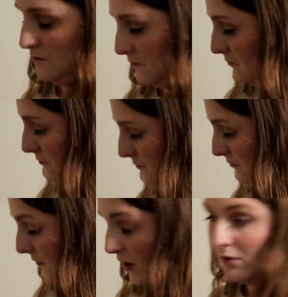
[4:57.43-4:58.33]
it, Dad?
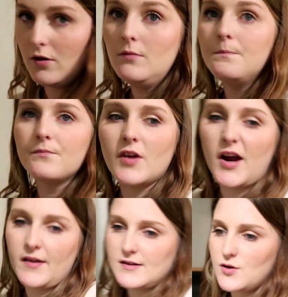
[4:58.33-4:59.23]
I don't know. All
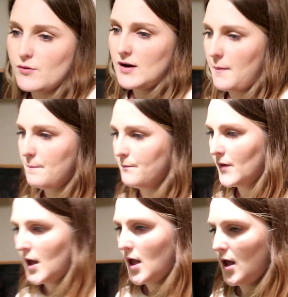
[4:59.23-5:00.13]
right, let's go read it.
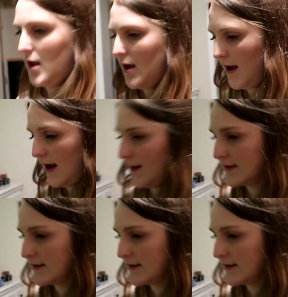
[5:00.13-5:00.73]
I